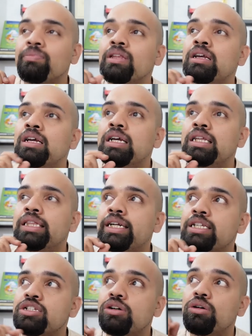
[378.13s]
that
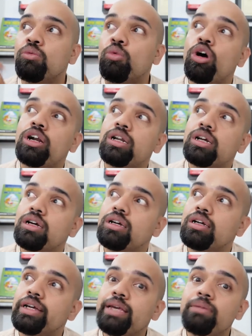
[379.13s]
is what
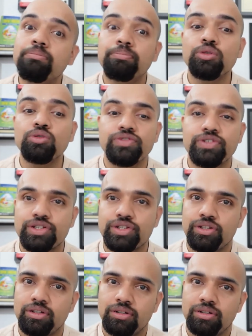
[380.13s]
improves